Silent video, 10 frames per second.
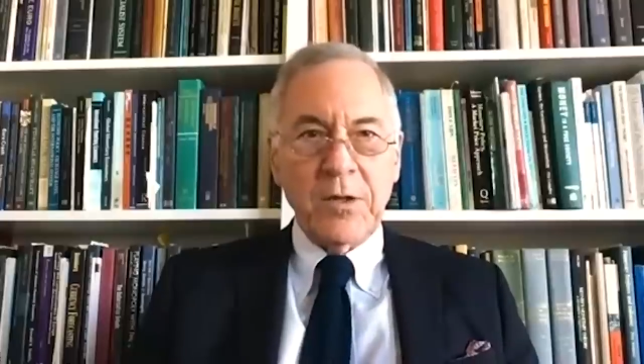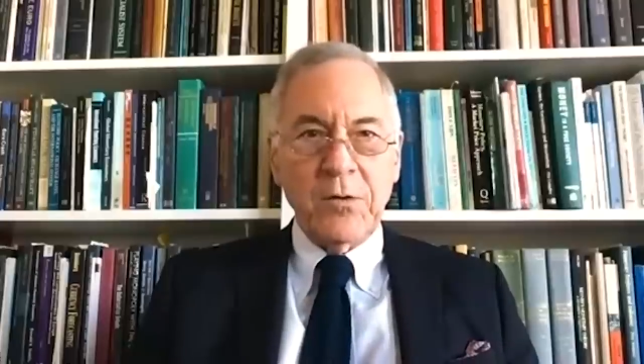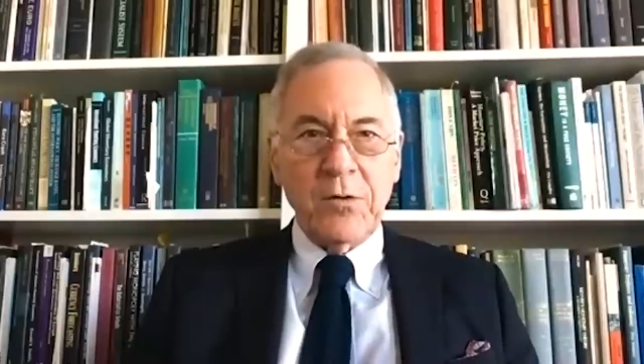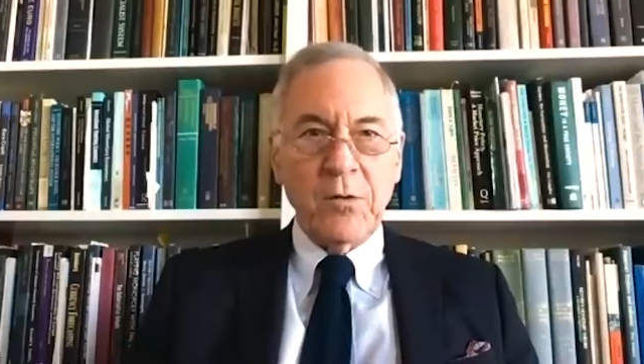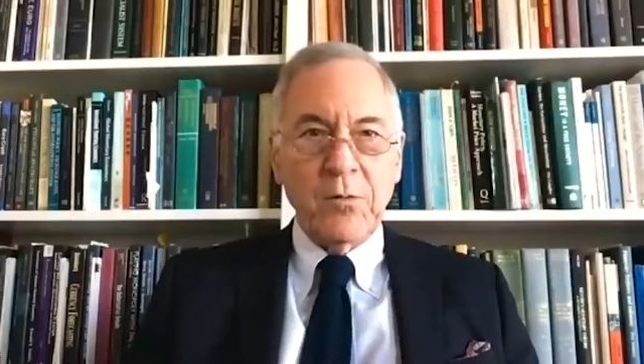
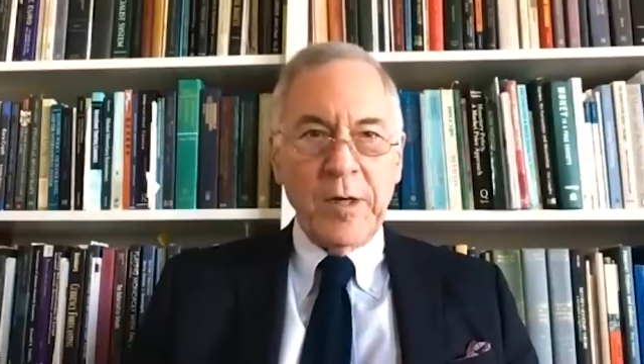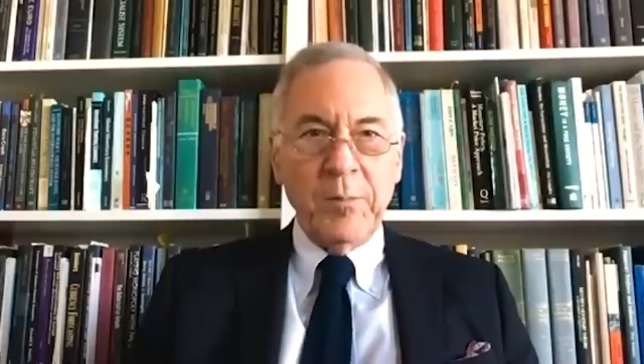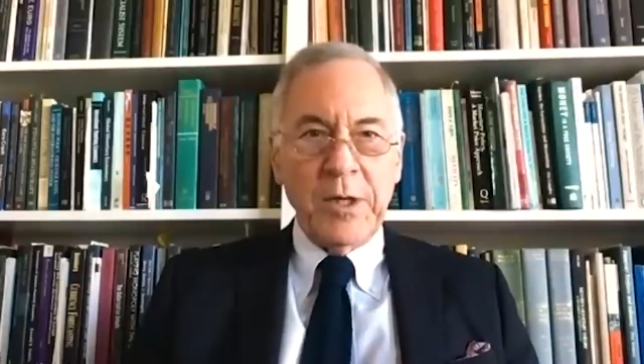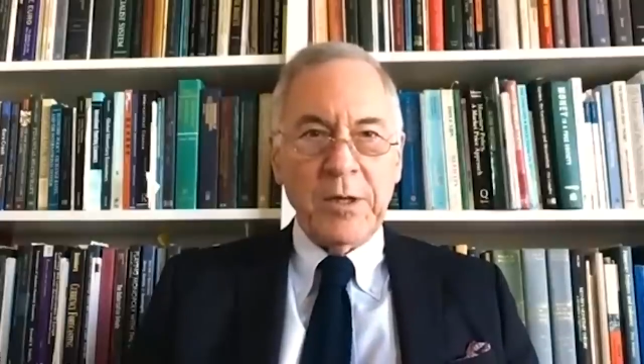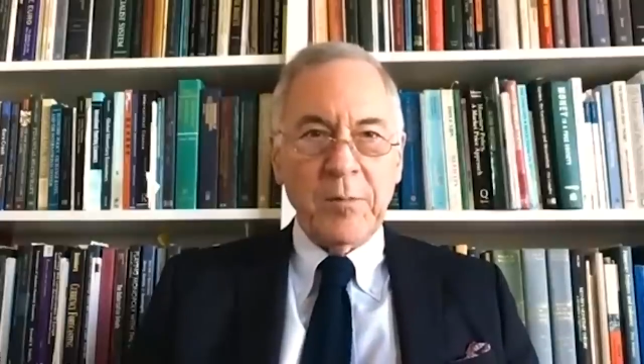You, you want
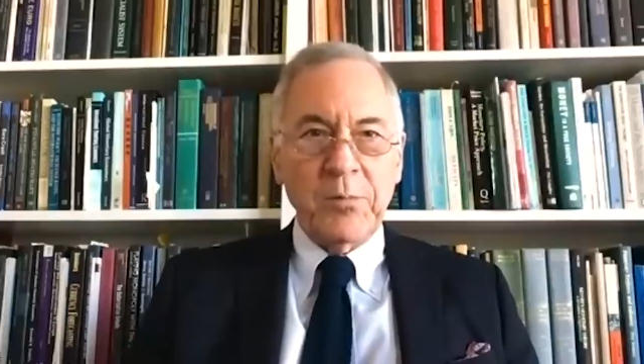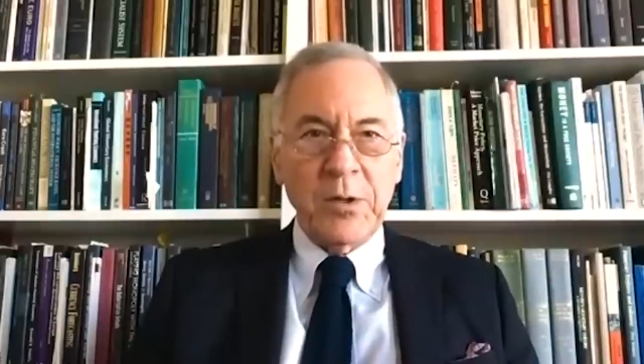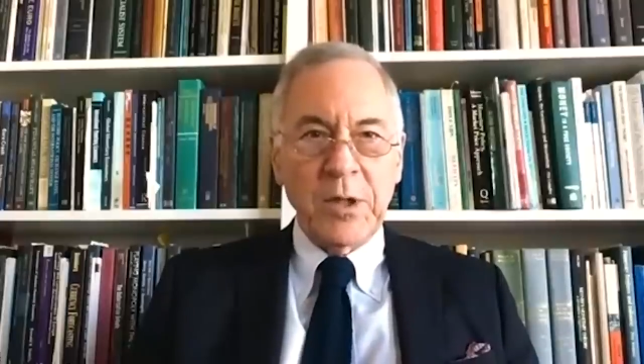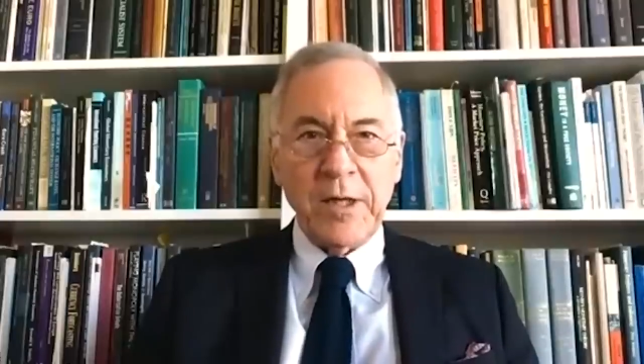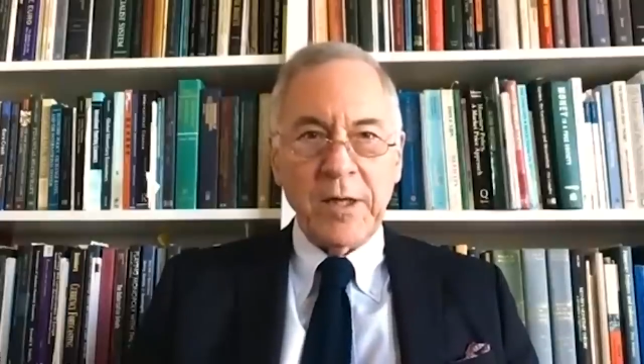to be
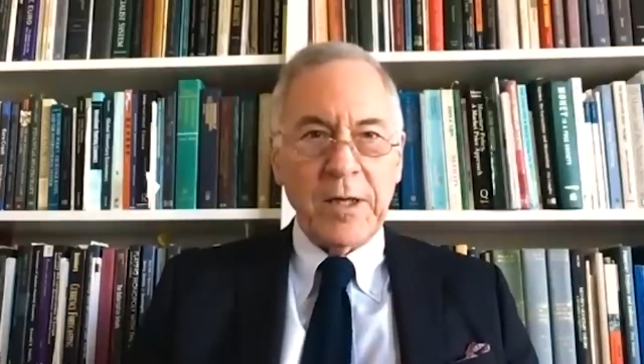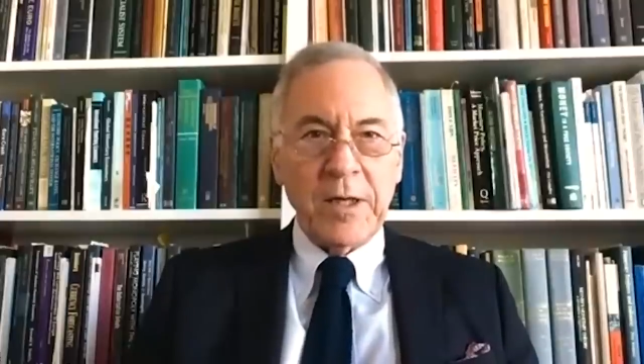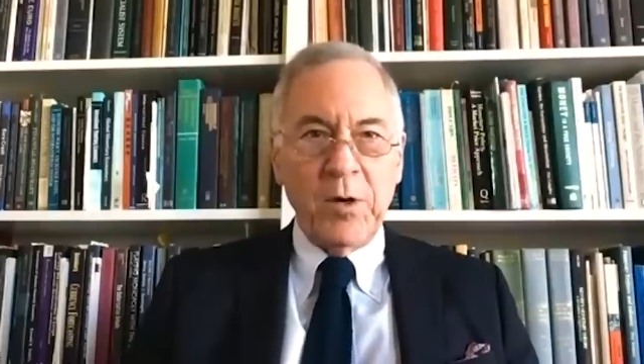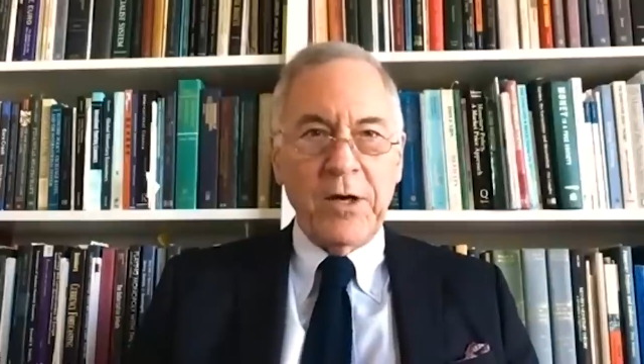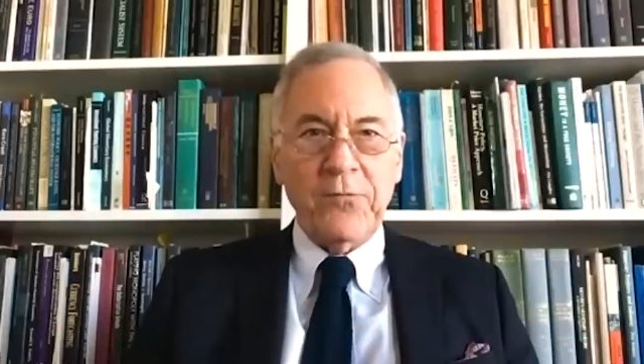completely
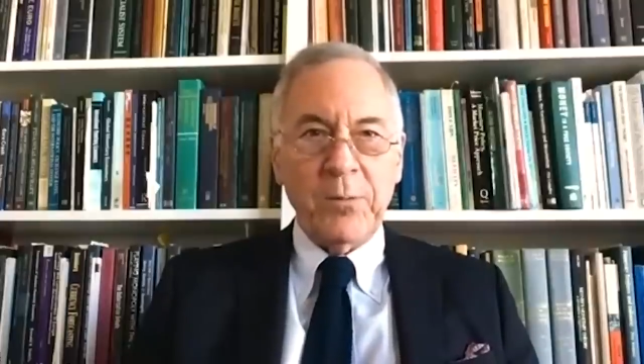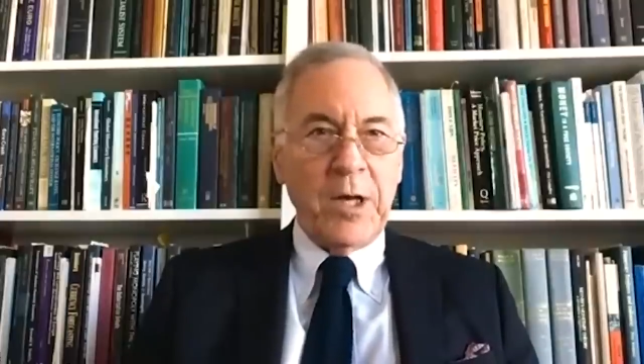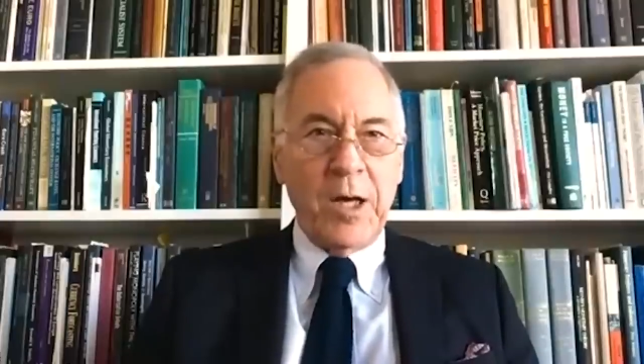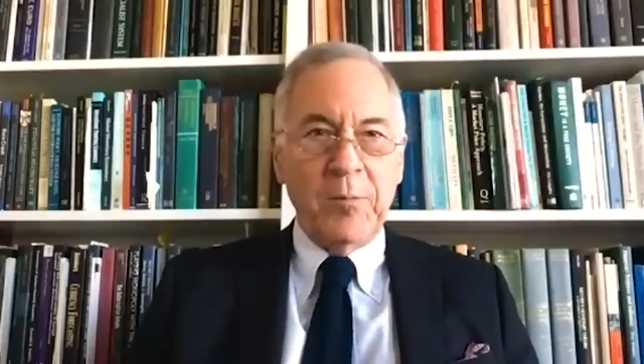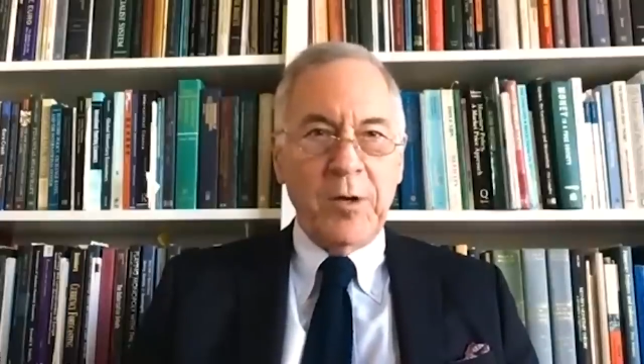away from
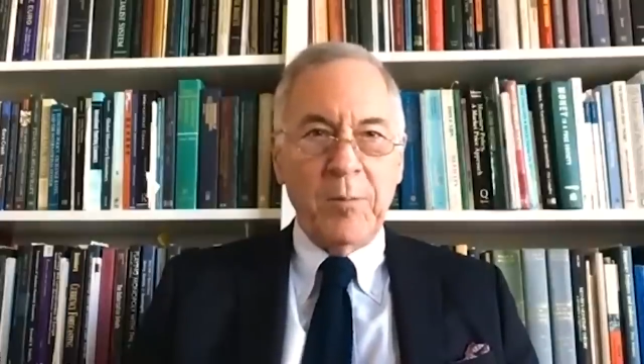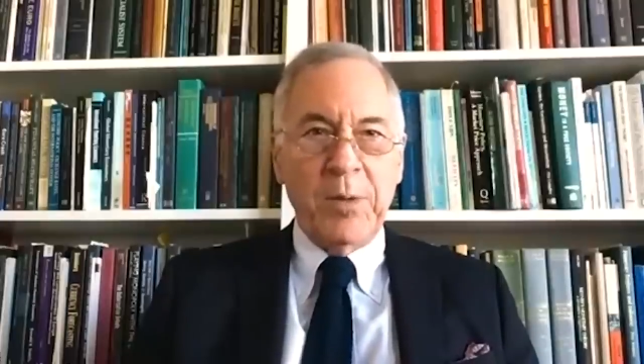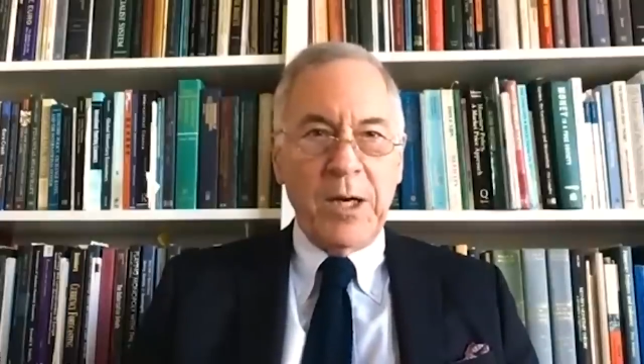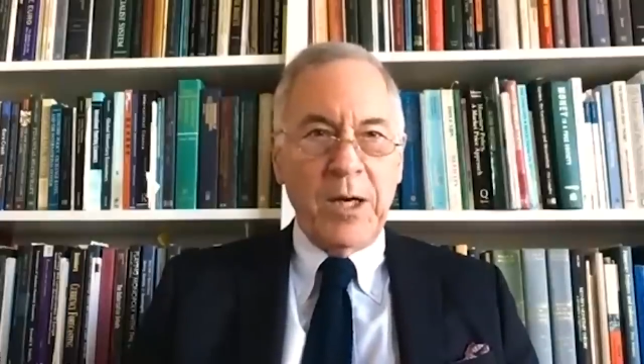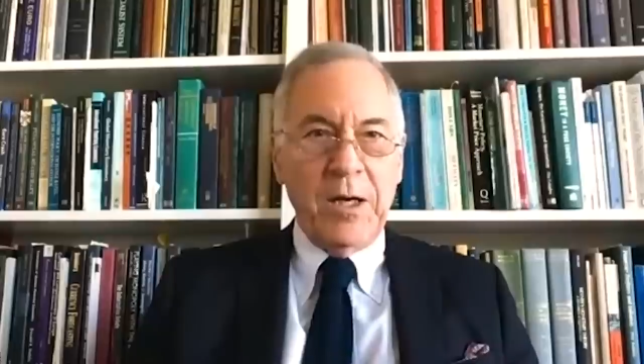nominal
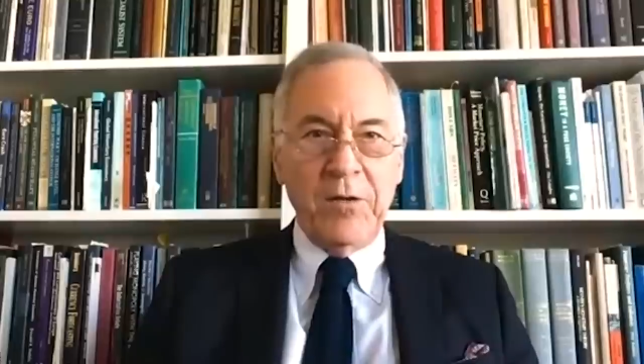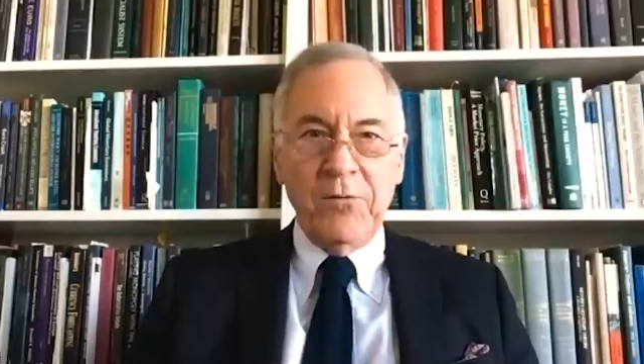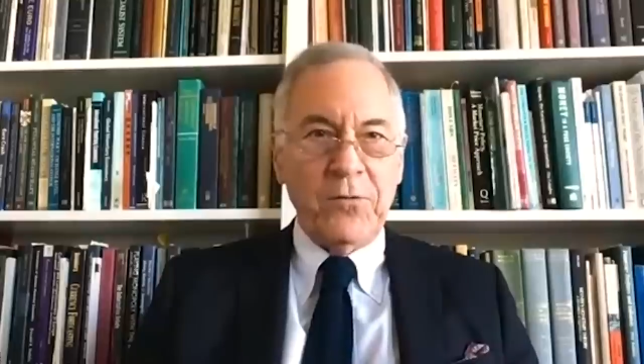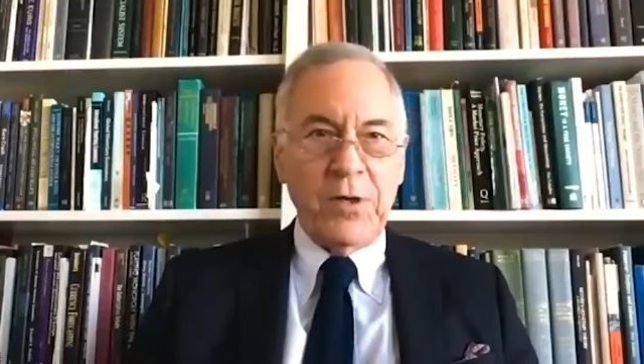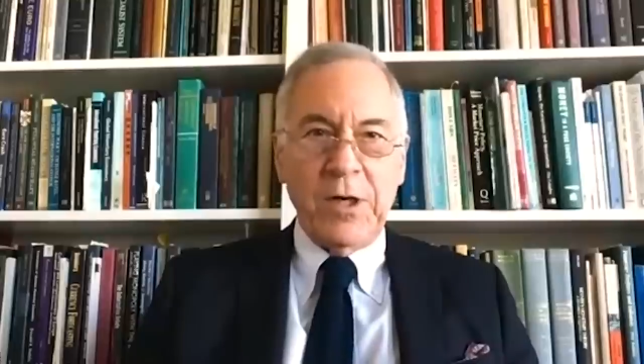
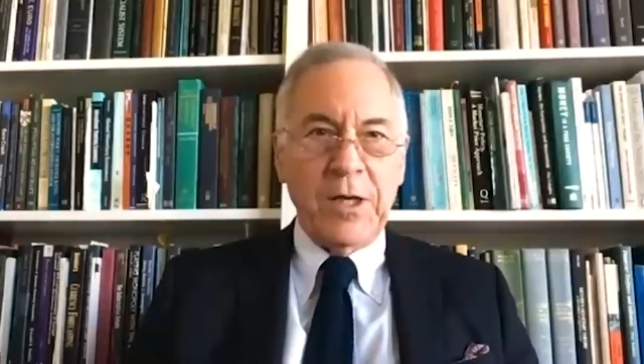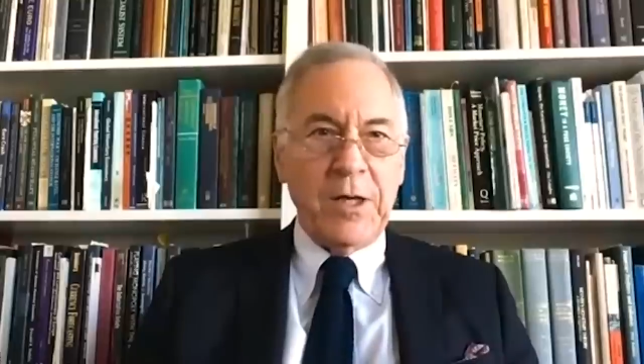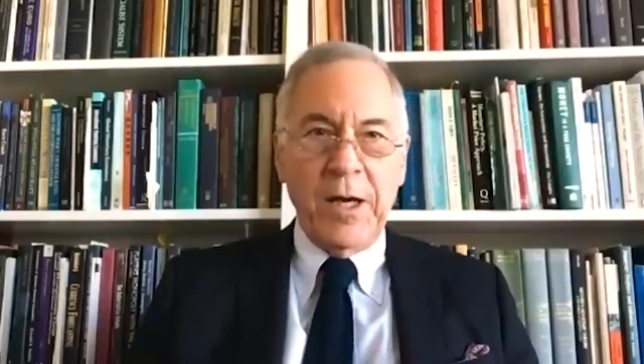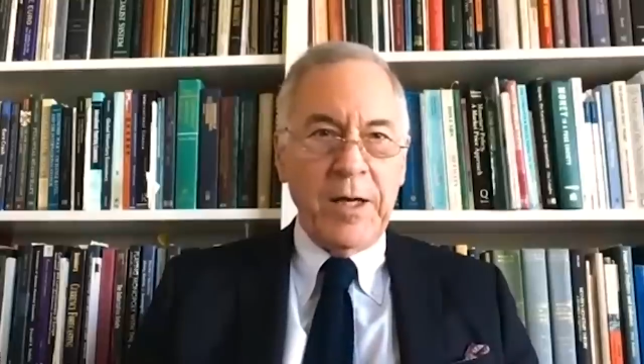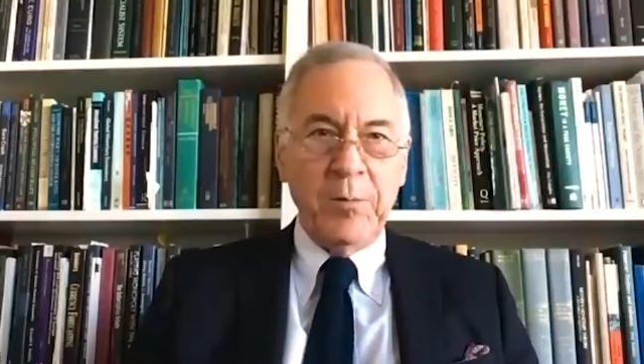bonds of any
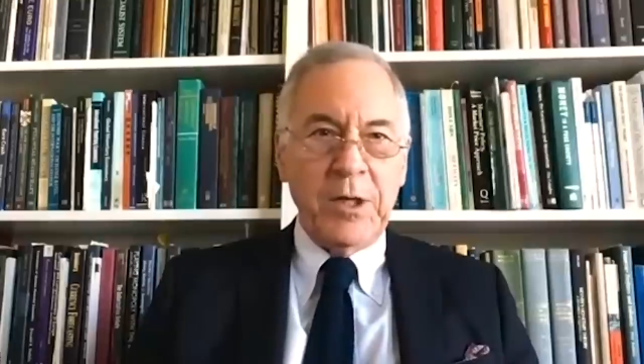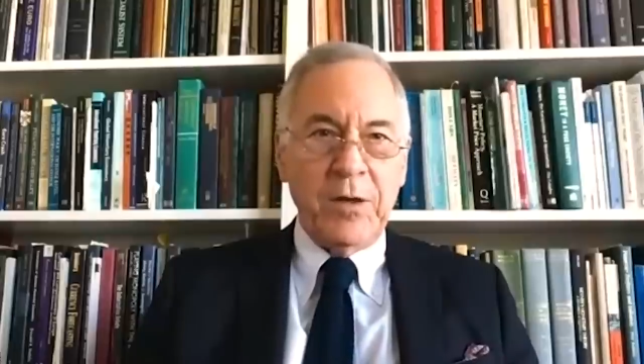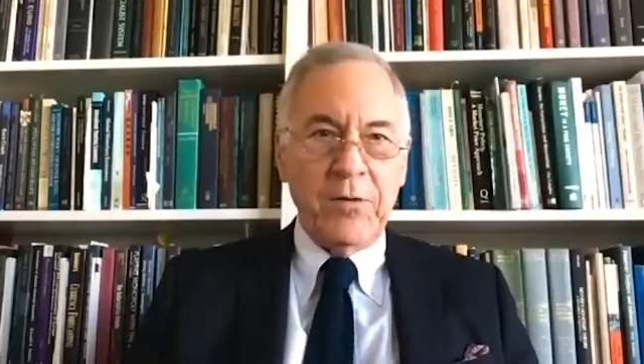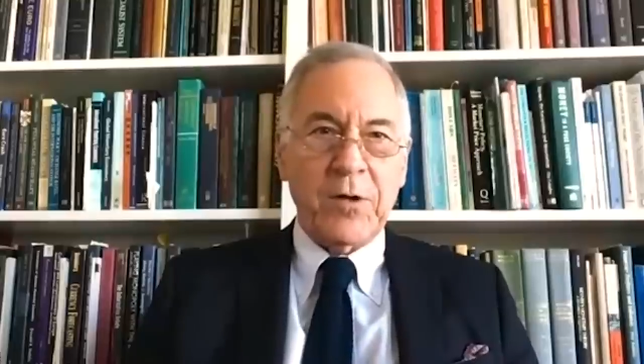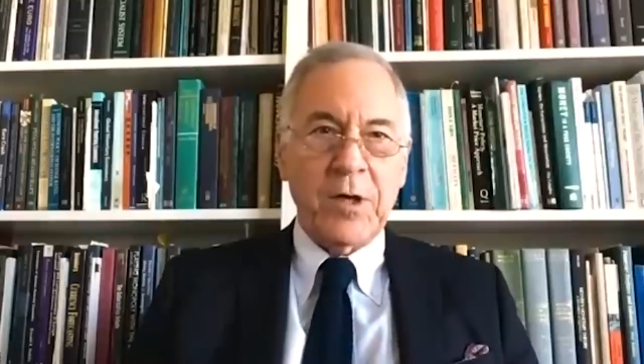kind
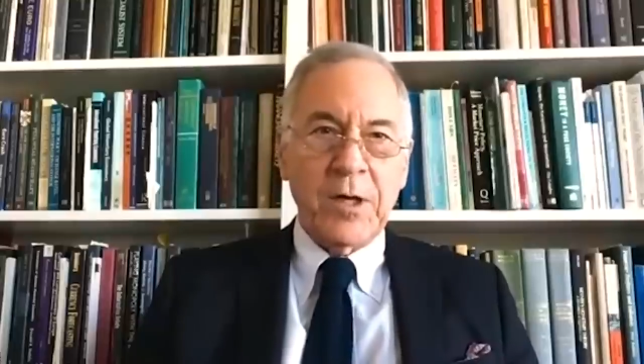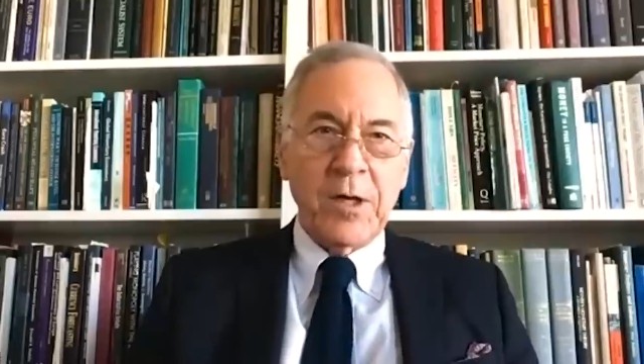because